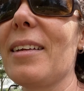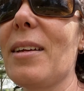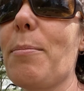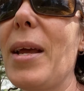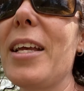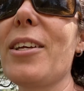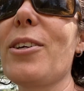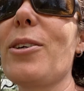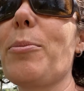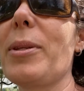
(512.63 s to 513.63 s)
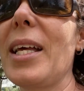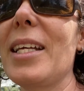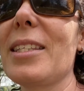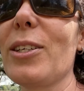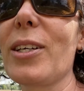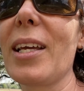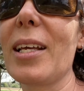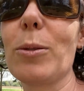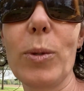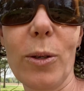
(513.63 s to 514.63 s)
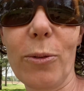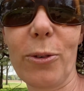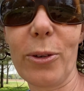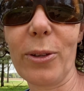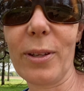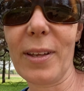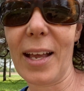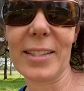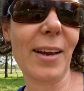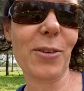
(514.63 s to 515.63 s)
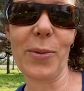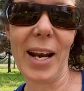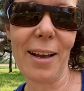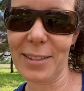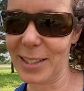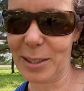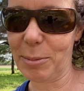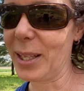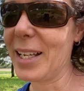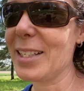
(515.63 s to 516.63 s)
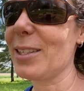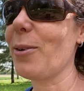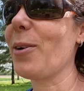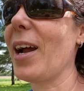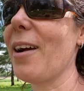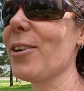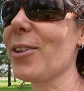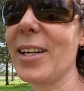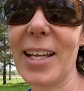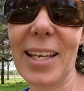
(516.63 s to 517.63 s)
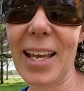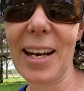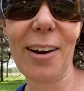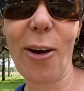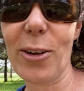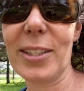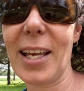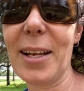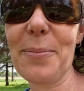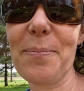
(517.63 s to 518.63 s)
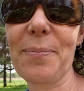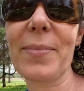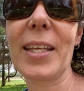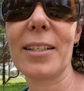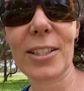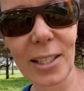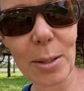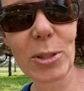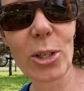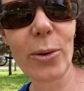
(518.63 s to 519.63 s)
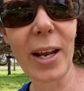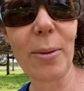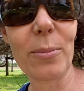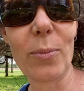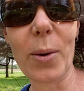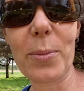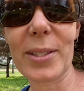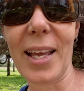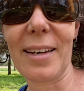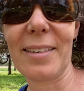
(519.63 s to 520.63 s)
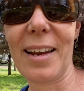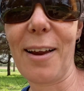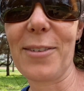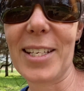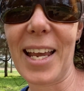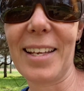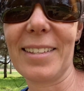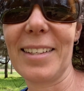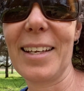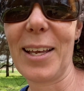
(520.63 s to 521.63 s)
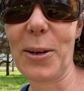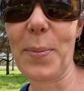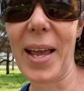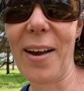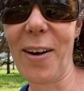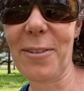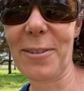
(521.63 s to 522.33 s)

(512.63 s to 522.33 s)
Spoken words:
make your place look as beautiful as everyone else's place, or how you're going to get it all done, just keep showing up 1% every day. It'll pay off.